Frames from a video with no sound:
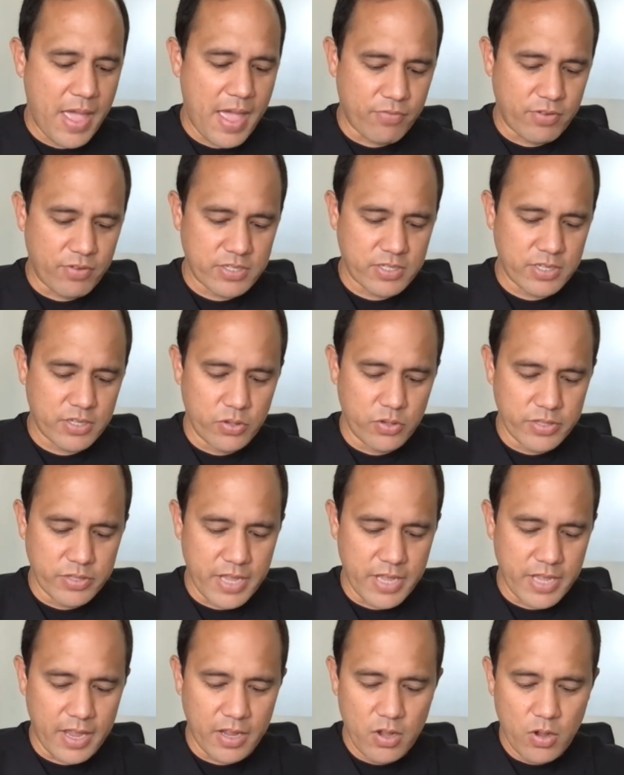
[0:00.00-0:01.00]
every single
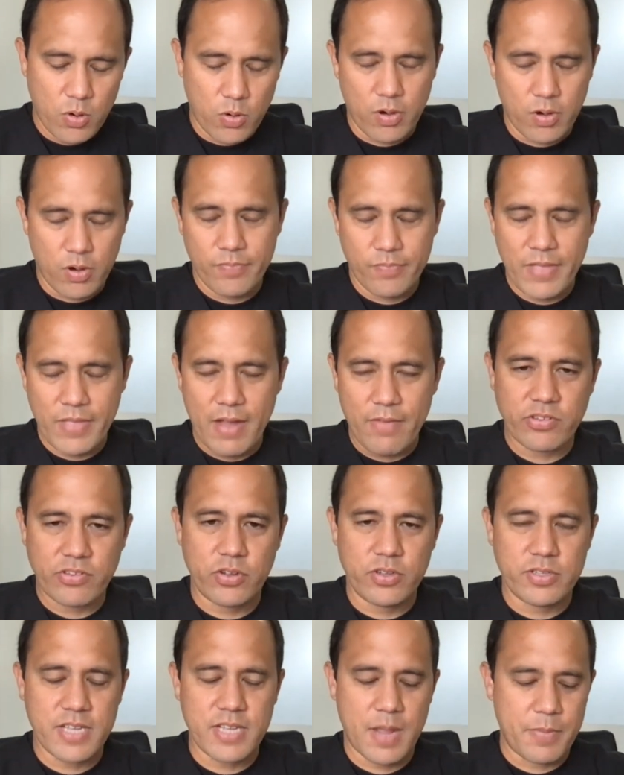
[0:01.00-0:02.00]
day or
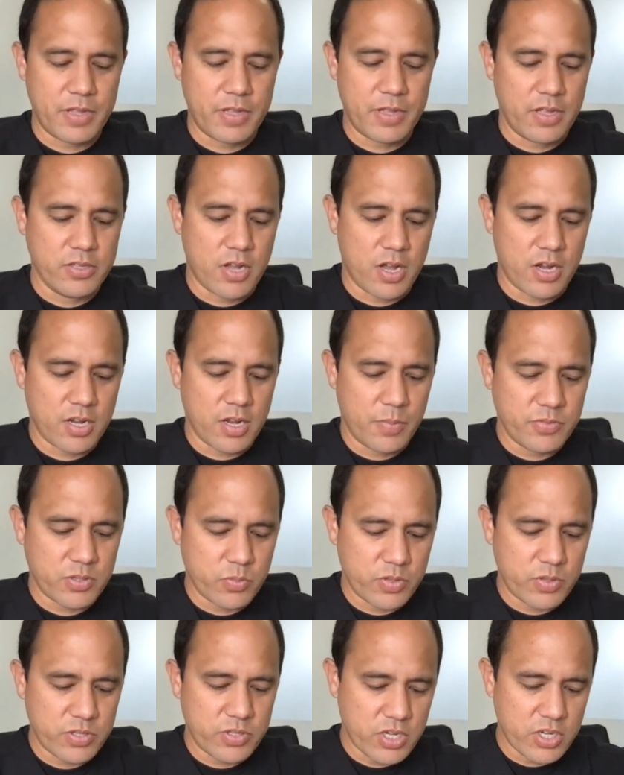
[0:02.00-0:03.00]
every single time a dog
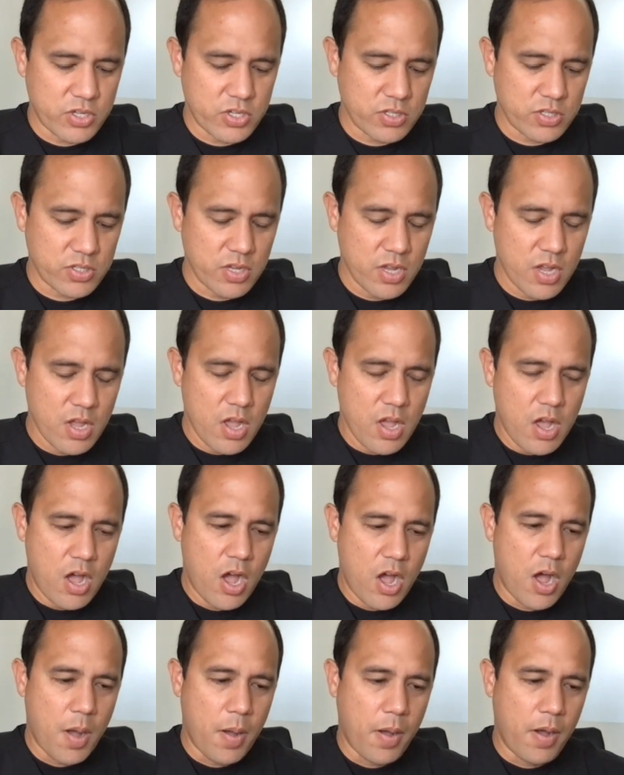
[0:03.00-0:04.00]
comes in with seizures.
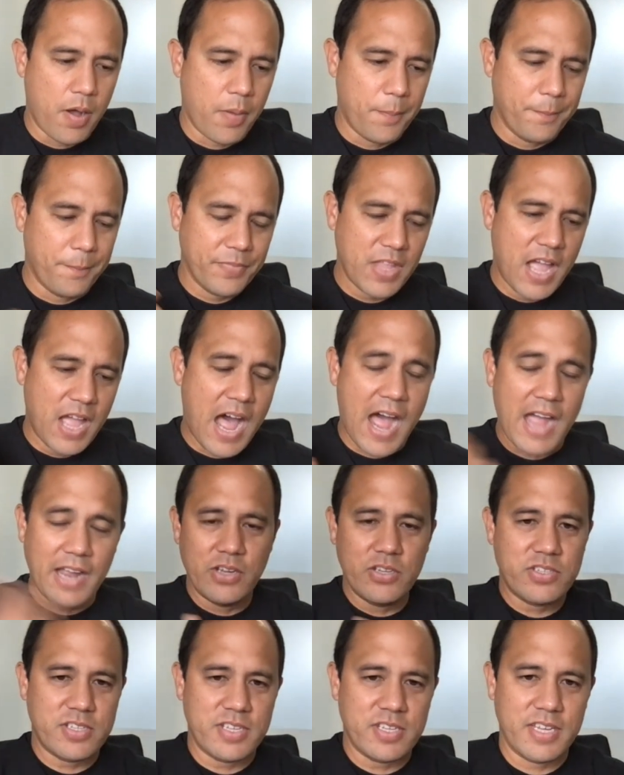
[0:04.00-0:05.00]
I
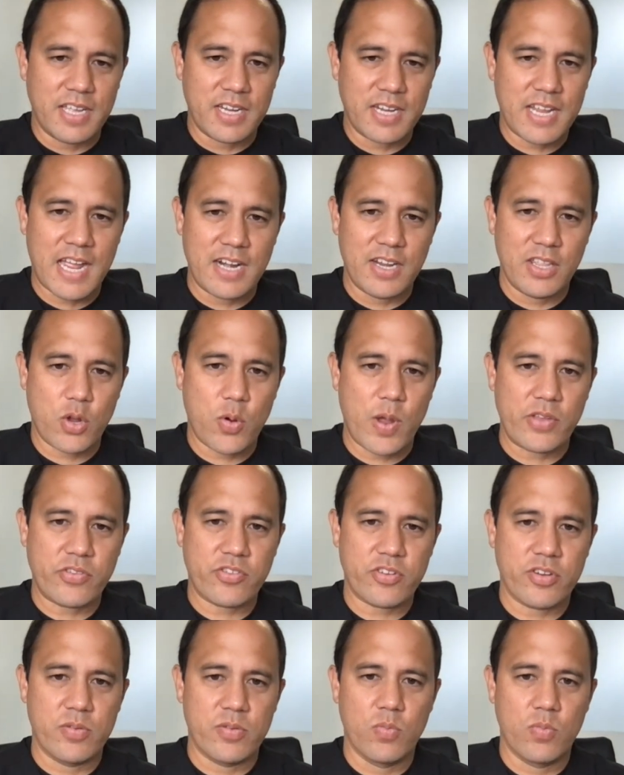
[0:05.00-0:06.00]
used to get kind of the
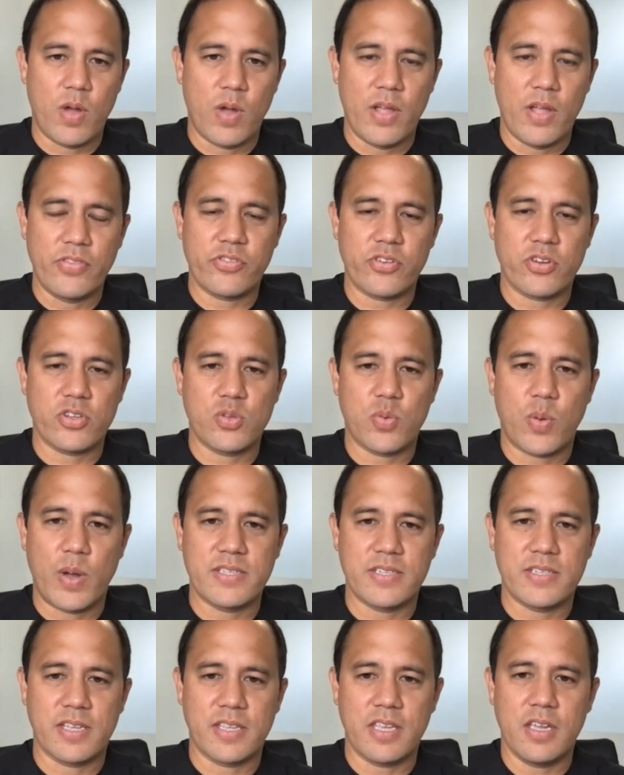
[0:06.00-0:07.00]
question once or
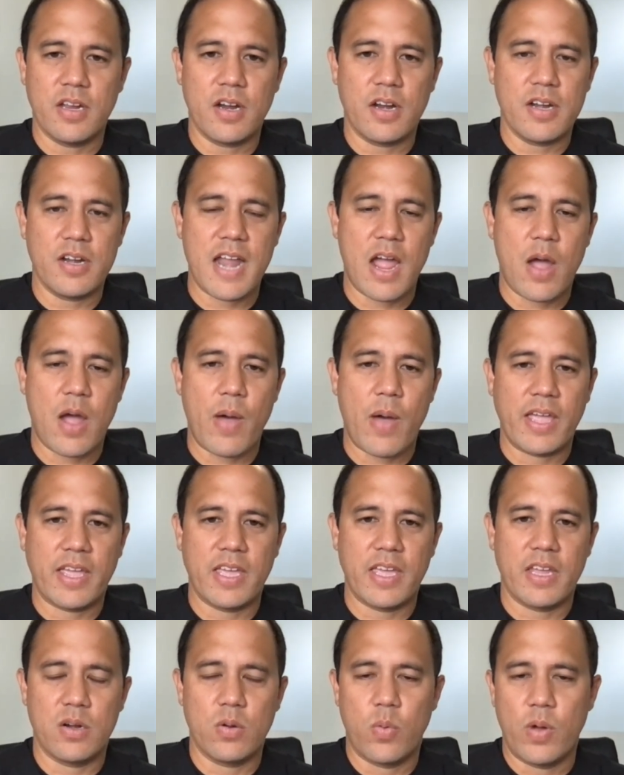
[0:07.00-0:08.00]
twice a year. Now I
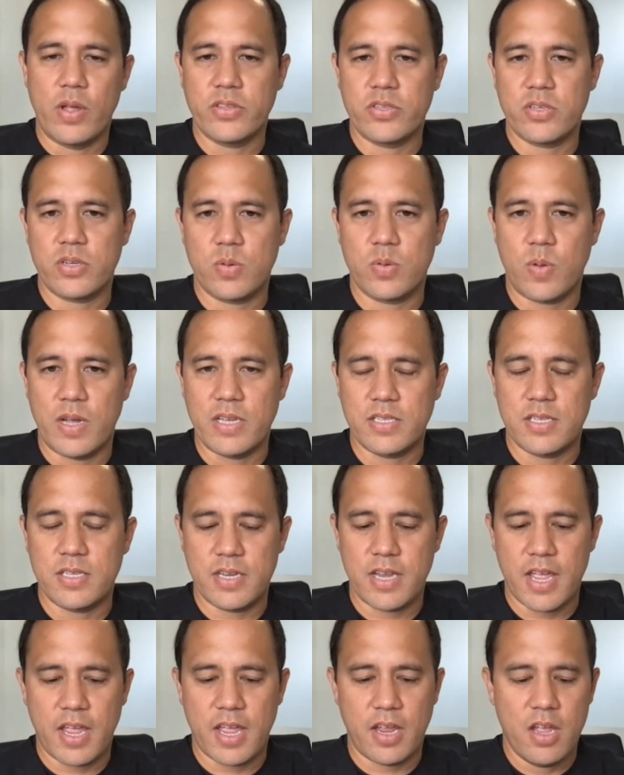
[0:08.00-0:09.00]
get it once or twice a
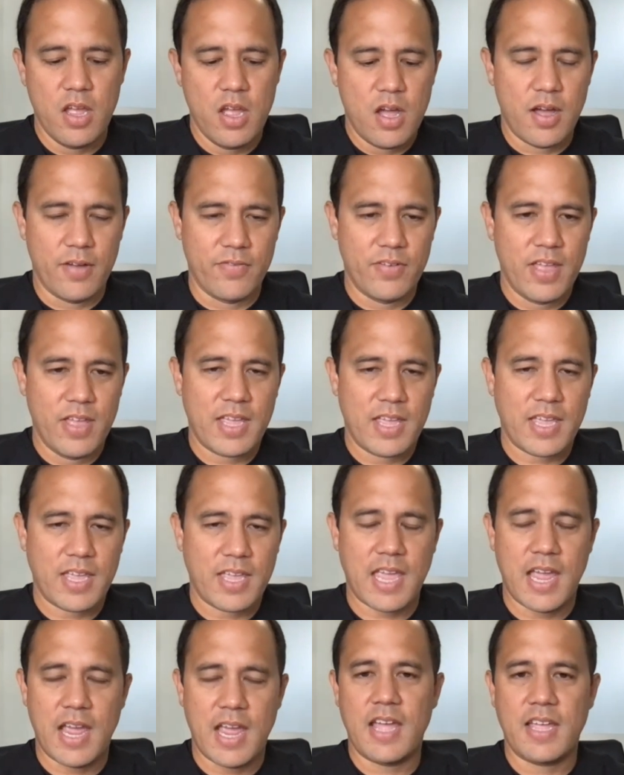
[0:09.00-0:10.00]
day of,
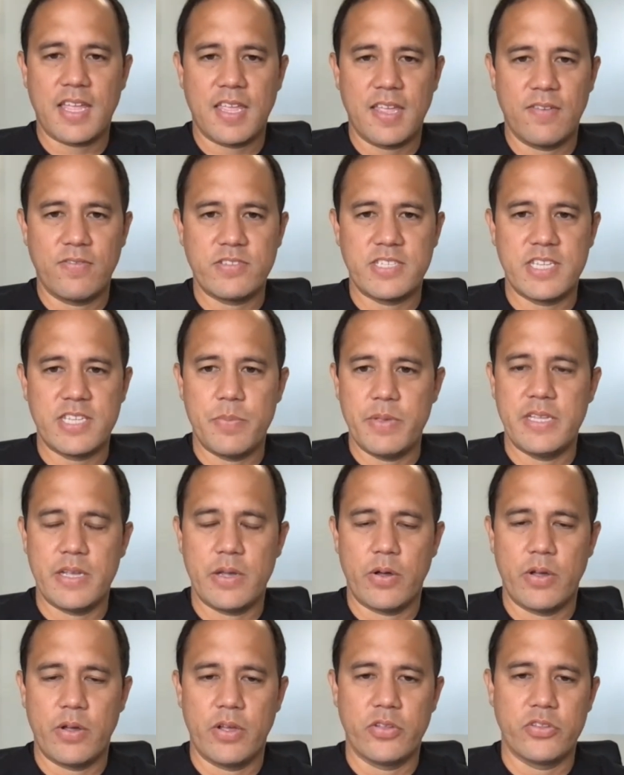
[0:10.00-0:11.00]
can I give
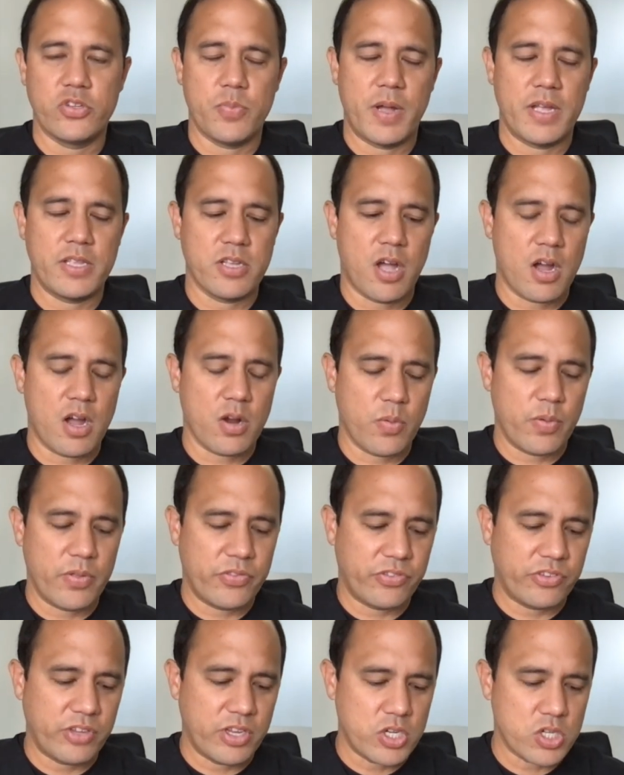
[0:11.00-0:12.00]
CBD oil to my dog
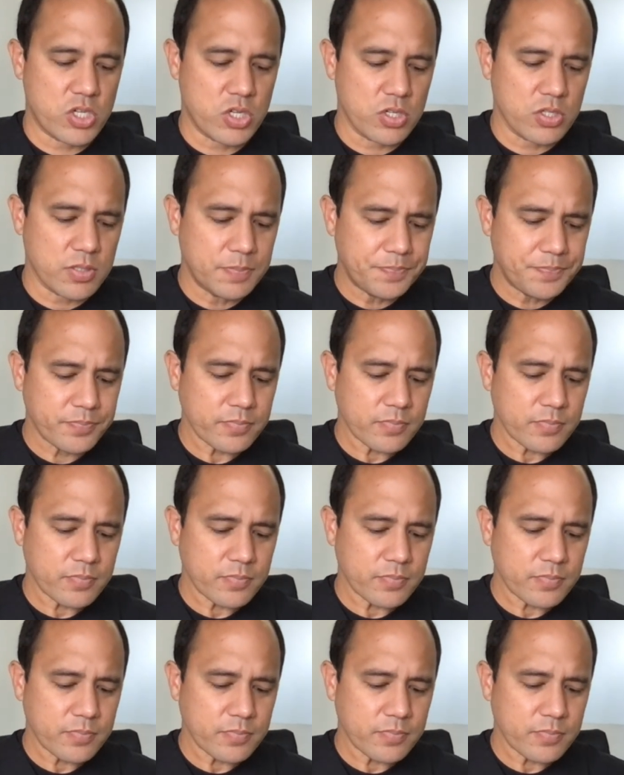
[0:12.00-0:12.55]
with seizures?